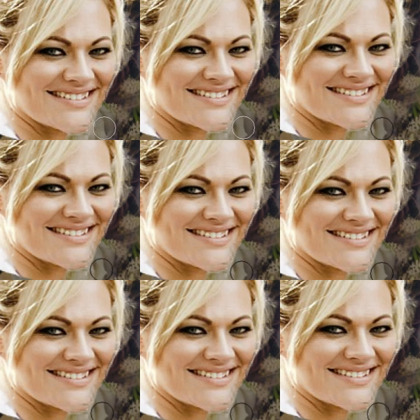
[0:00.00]

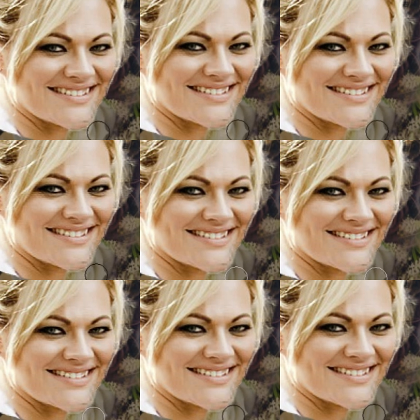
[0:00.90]

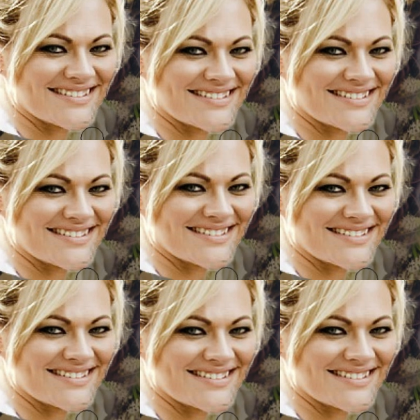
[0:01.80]

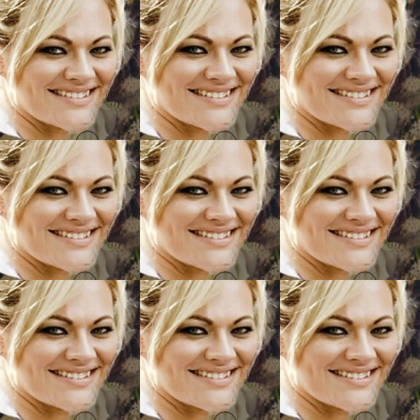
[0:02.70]
(no one is talking)